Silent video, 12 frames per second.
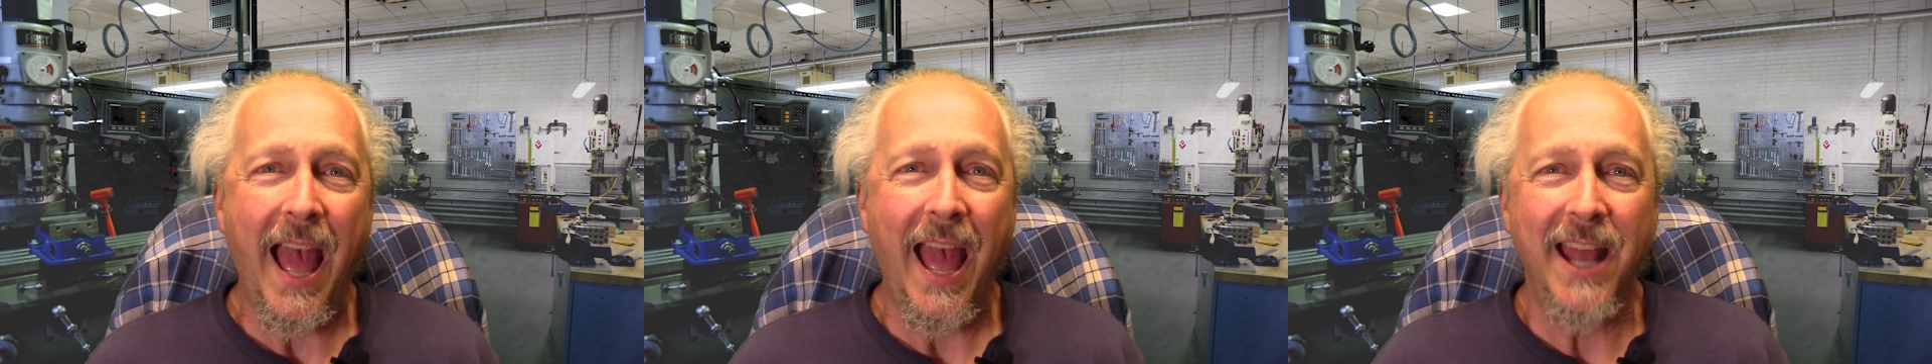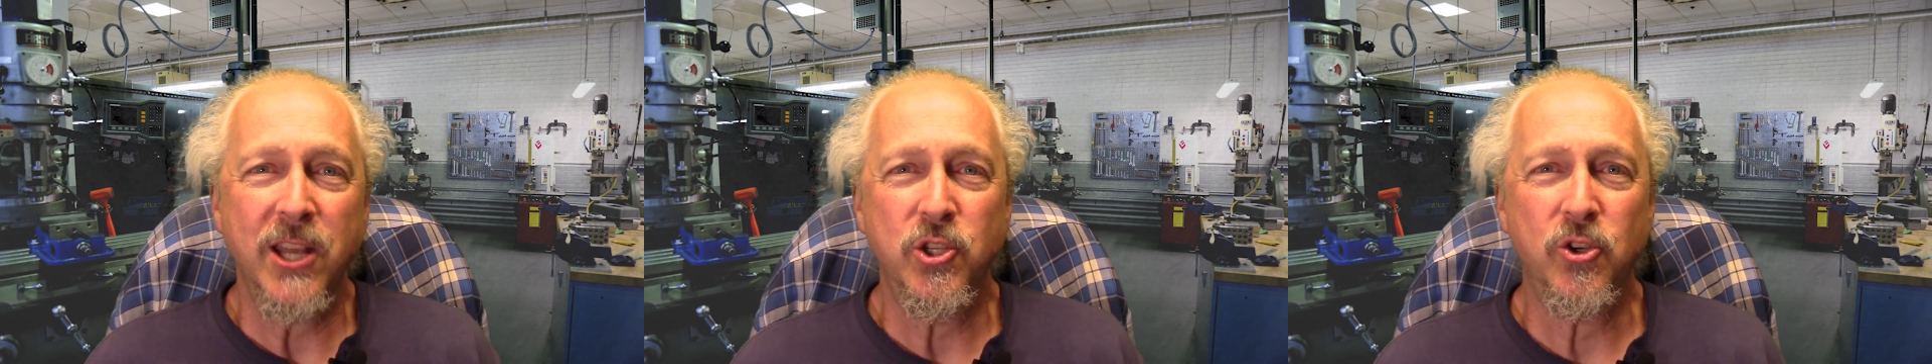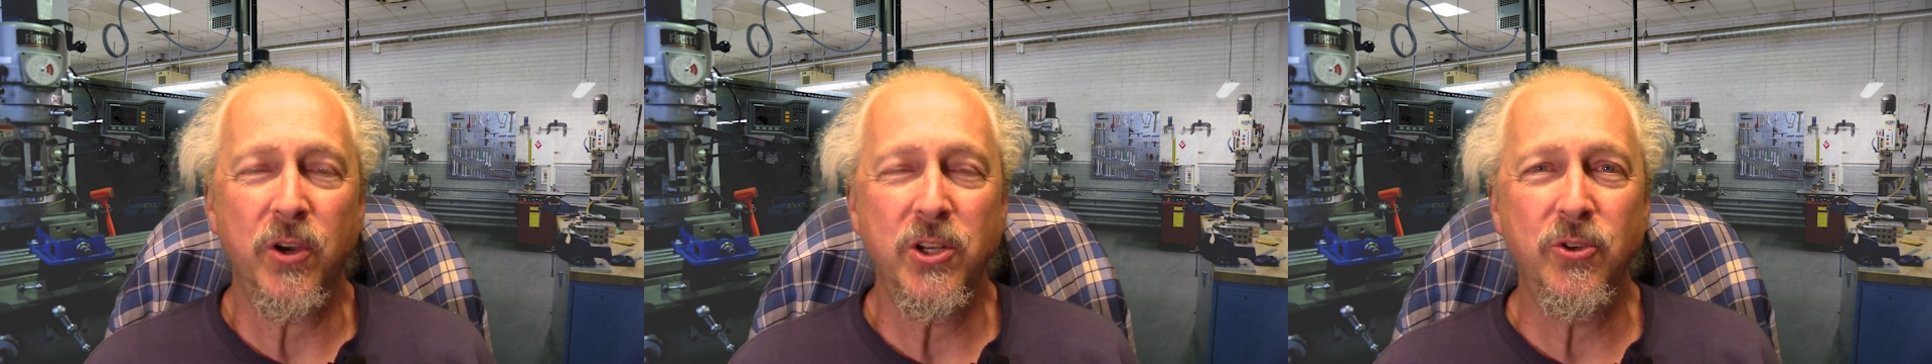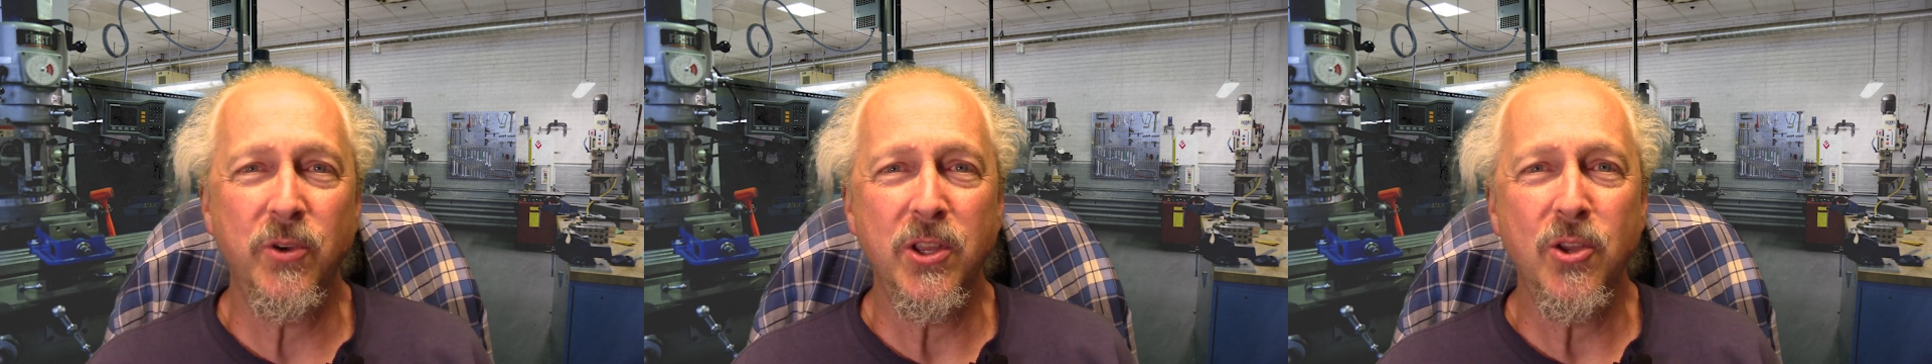And enjoy
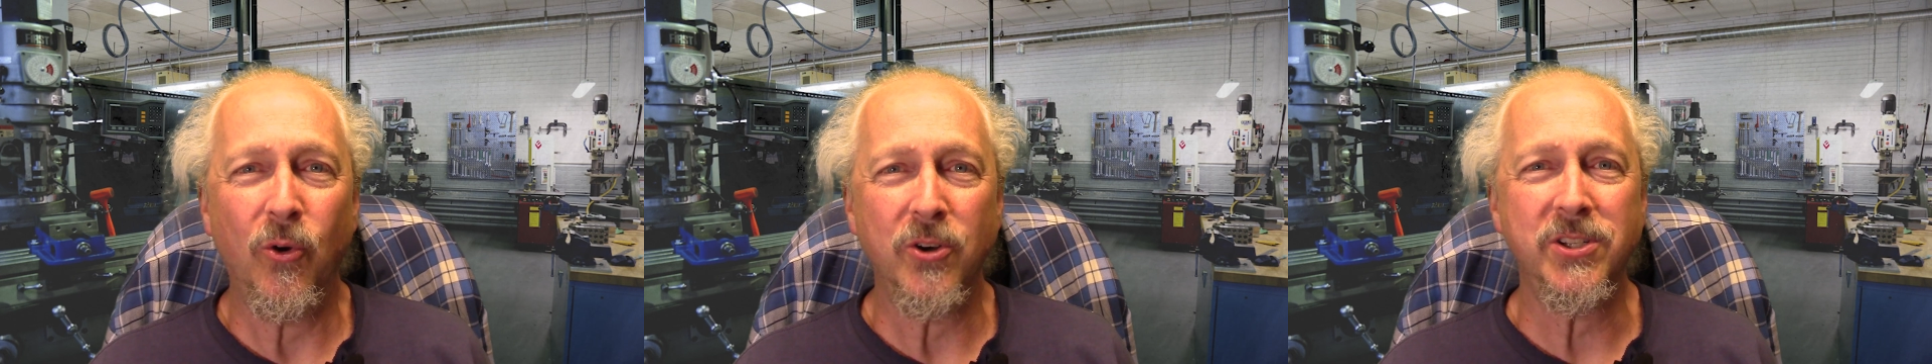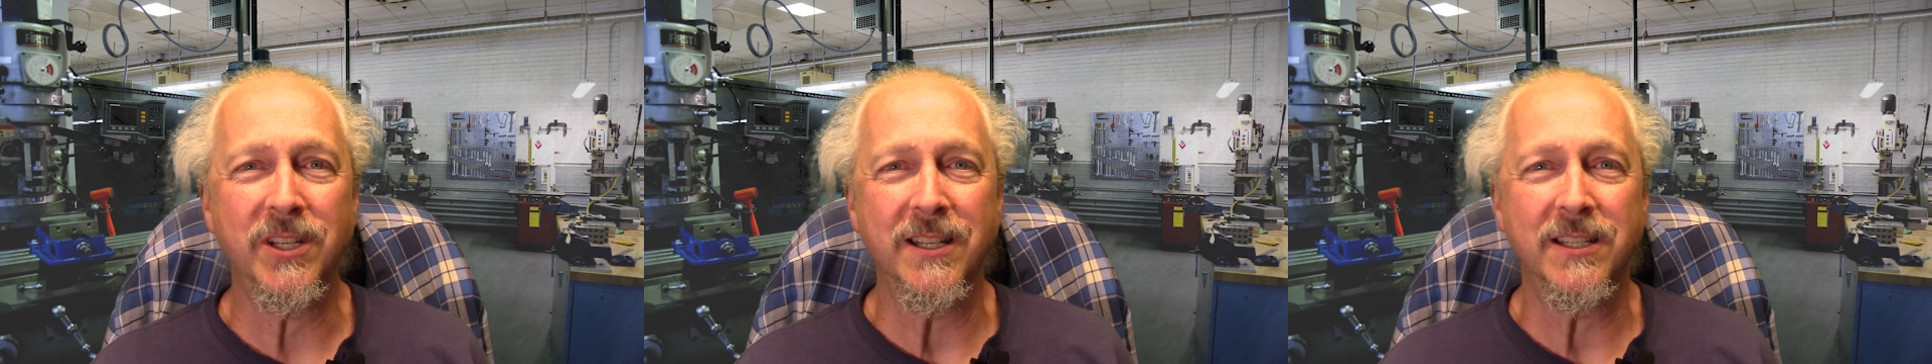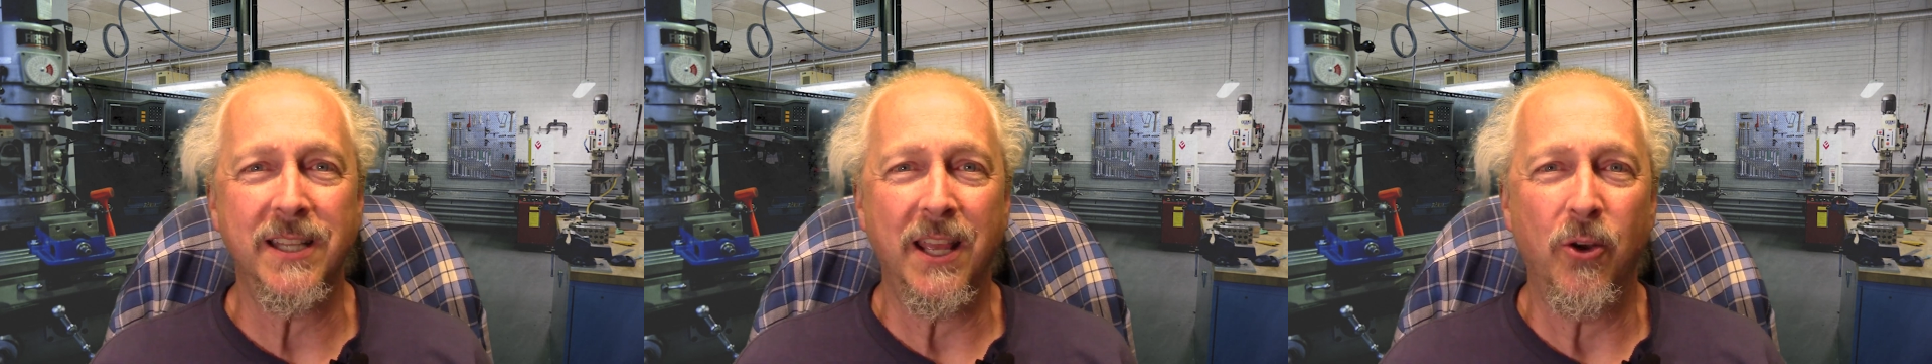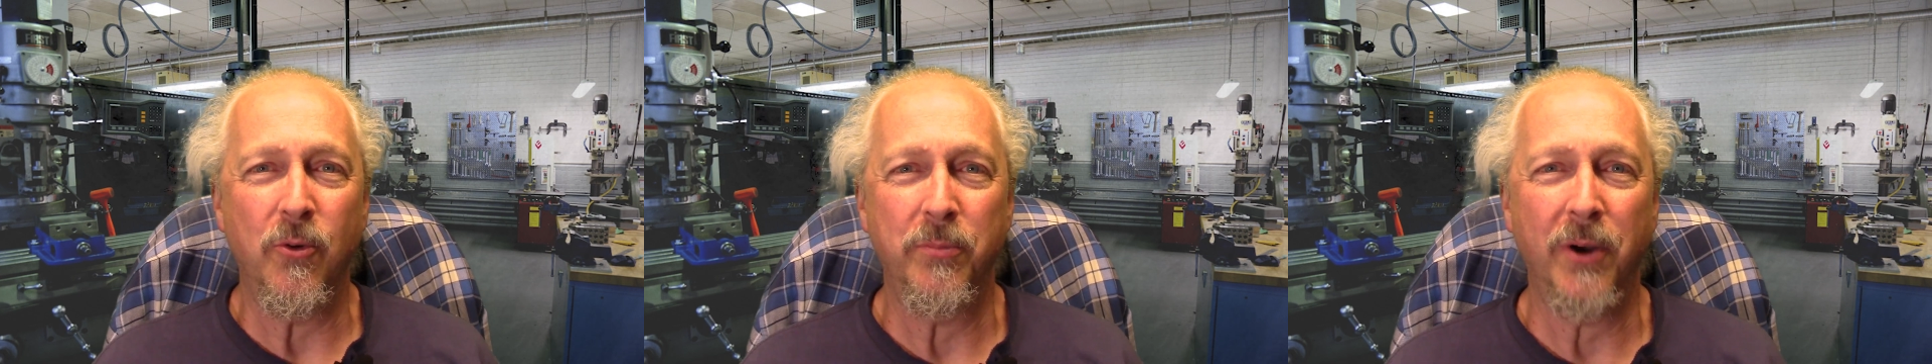doing your C N C
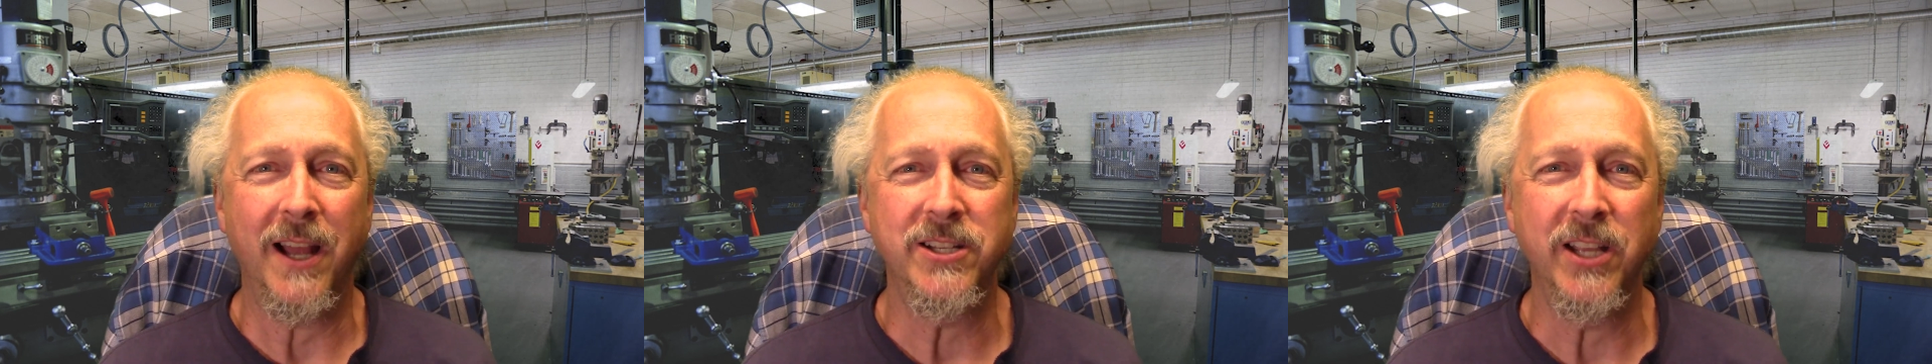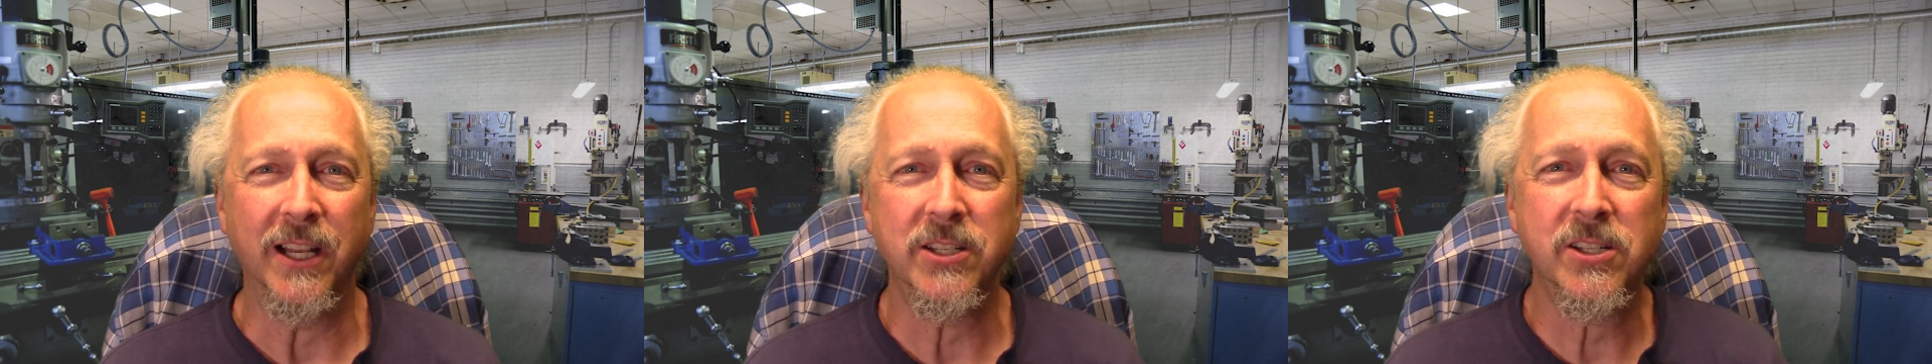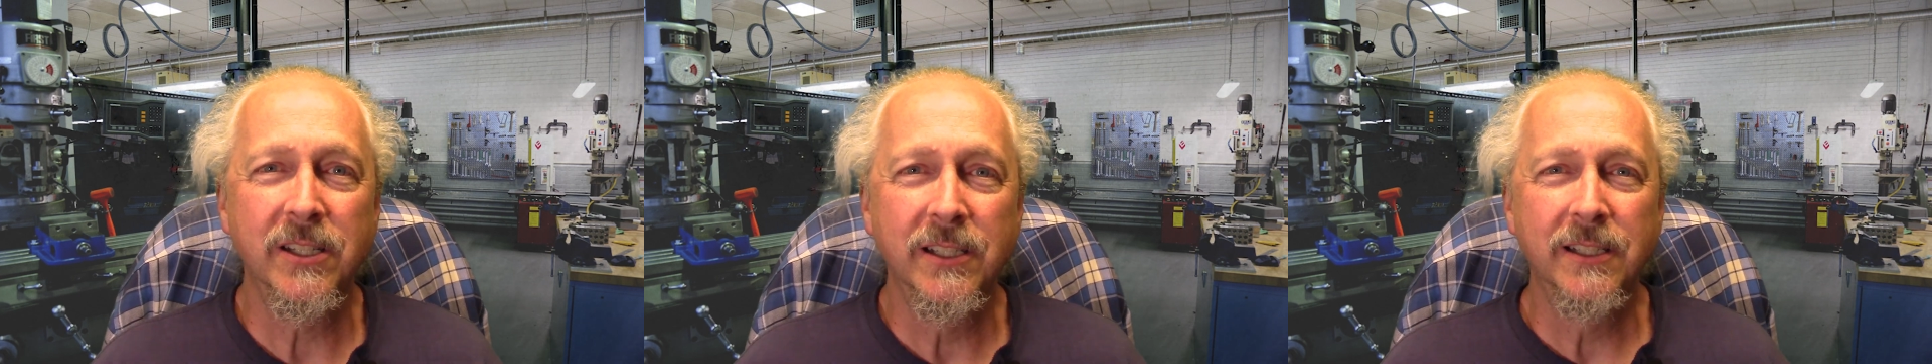at home projects.